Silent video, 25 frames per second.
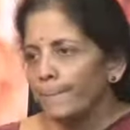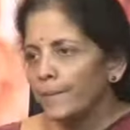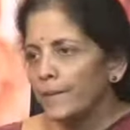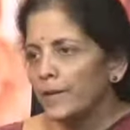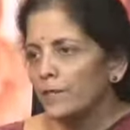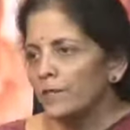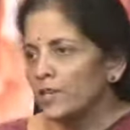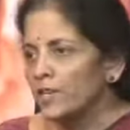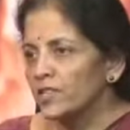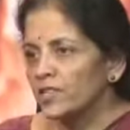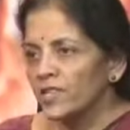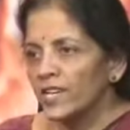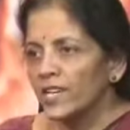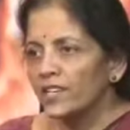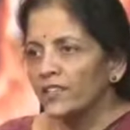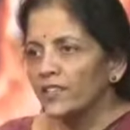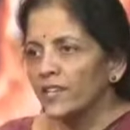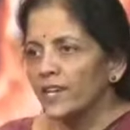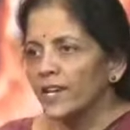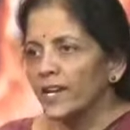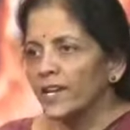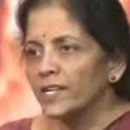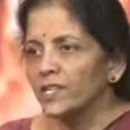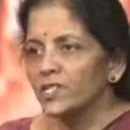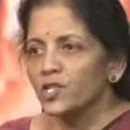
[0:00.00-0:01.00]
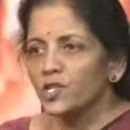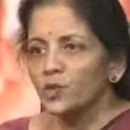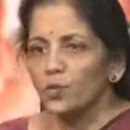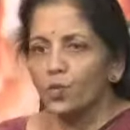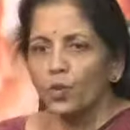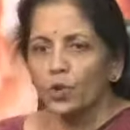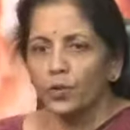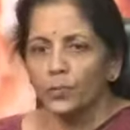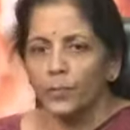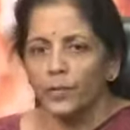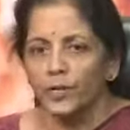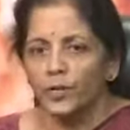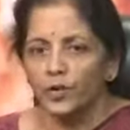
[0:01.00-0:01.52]
If there's anything else you
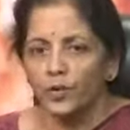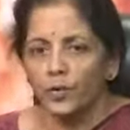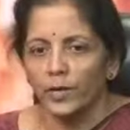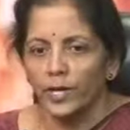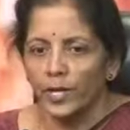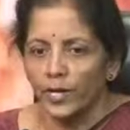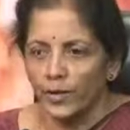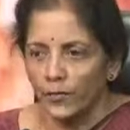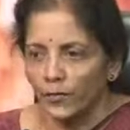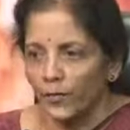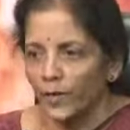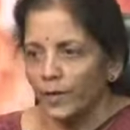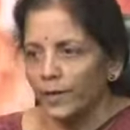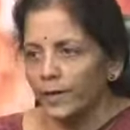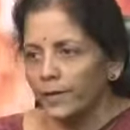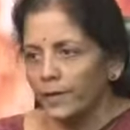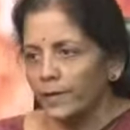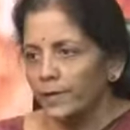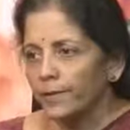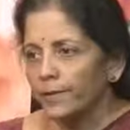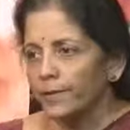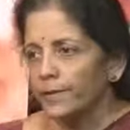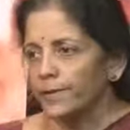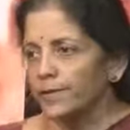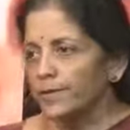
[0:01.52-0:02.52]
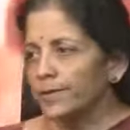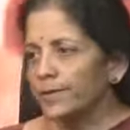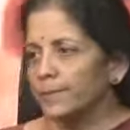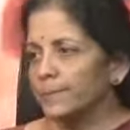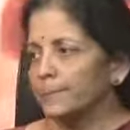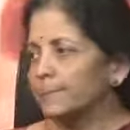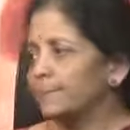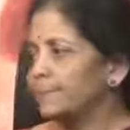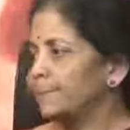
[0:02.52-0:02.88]
want me to clarify, yes.